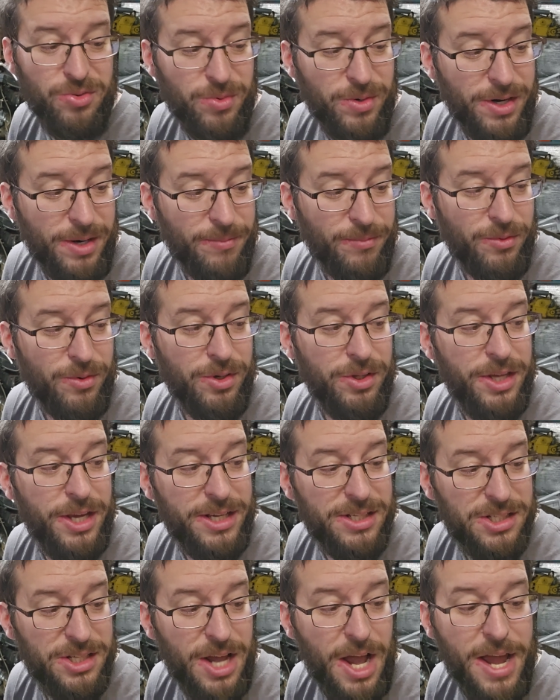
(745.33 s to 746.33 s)
one, I'm really
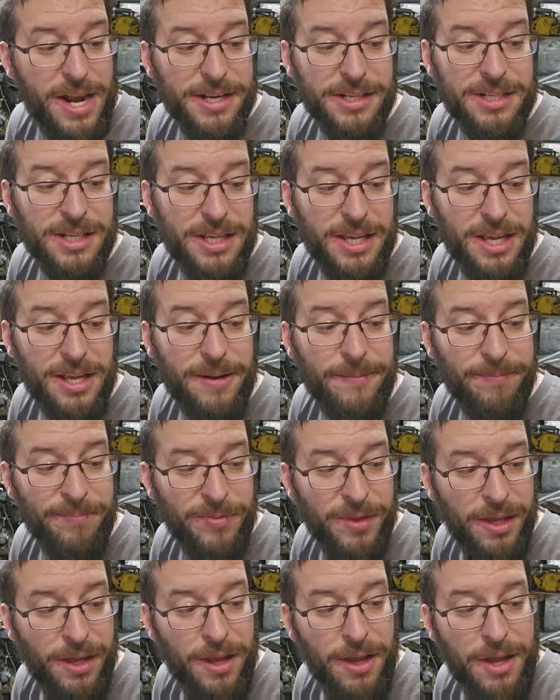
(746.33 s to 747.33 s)
excited to get
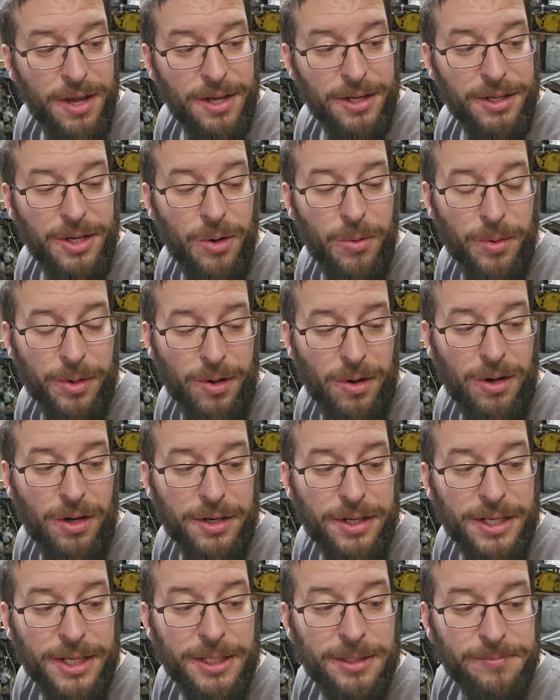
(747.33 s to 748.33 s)
going
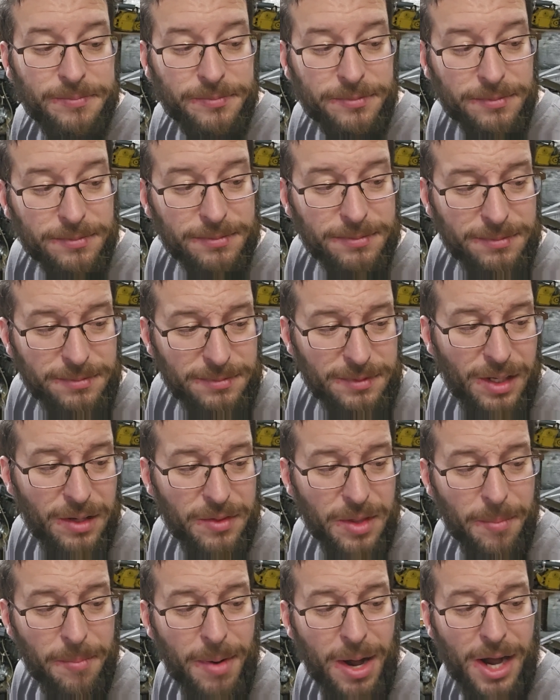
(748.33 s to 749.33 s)
on it.
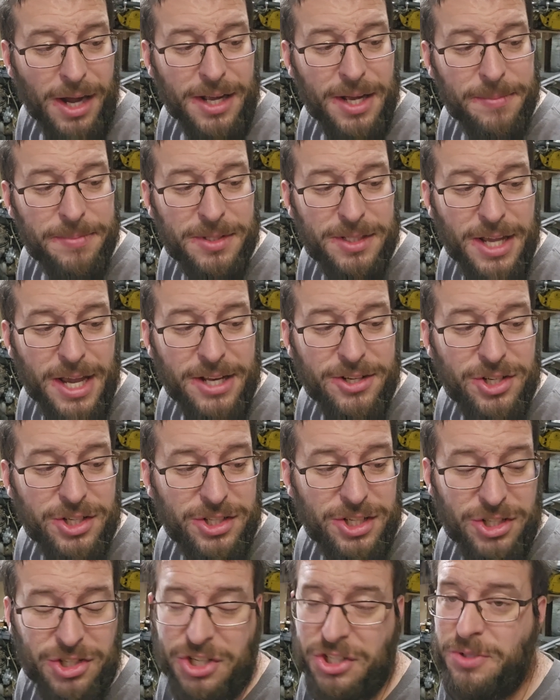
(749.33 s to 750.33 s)
The mock-up
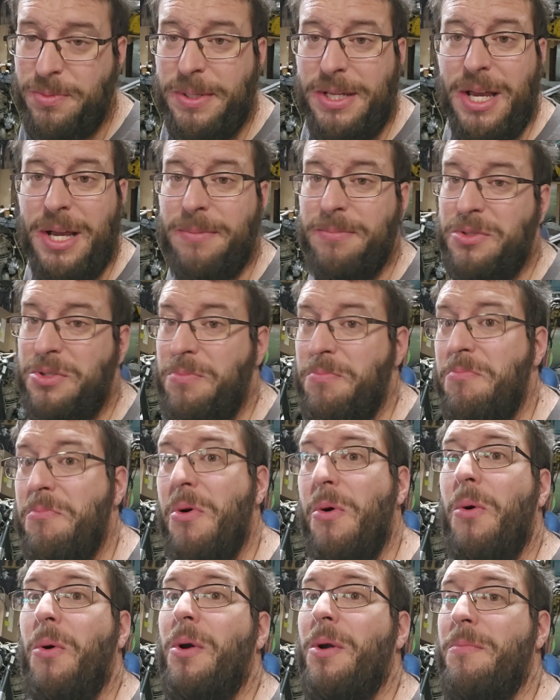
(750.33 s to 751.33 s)
stages, it just becomes
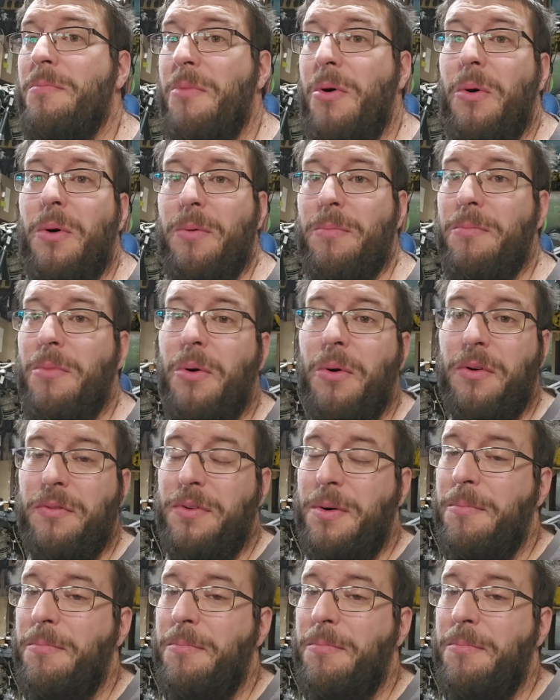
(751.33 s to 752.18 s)
more and more and more of a